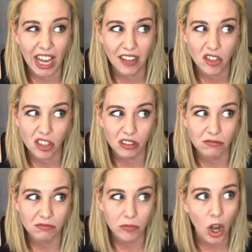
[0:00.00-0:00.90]
Cancer?
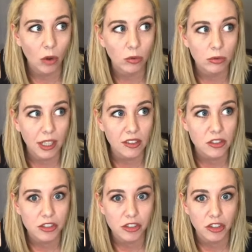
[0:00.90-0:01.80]
No,
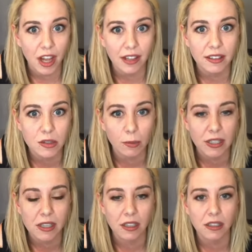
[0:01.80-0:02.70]
Cancer's in July. That's
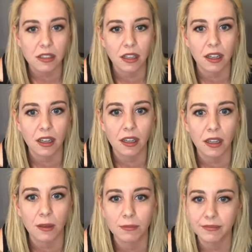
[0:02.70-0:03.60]
what my son is.
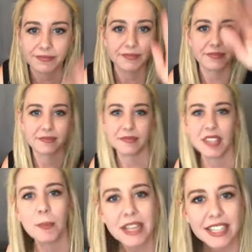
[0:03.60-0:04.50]
Um,
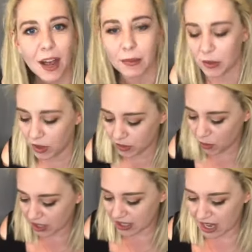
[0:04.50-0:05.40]
somebody tell me
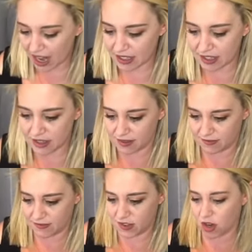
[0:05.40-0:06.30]
what what's the next
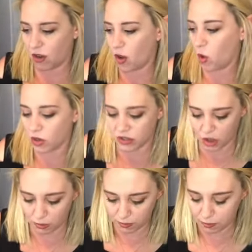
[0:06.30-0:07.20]
d-
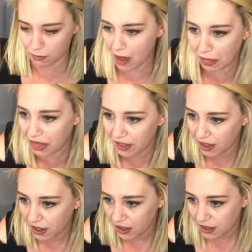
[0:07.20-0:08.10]
horoscope month
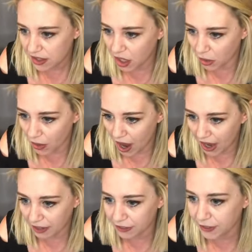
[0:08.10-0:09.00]
to
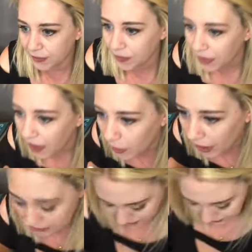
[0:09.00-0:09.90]
arrive?
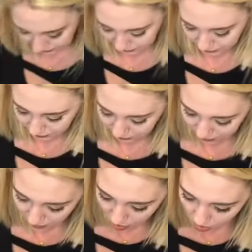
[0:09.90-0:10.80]
Okay,
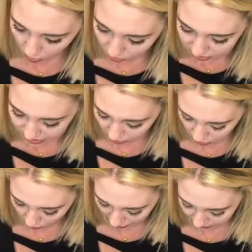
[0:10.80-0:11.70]
we're gonna stick
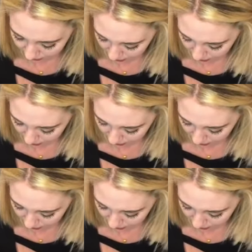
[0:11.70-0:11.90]
with white.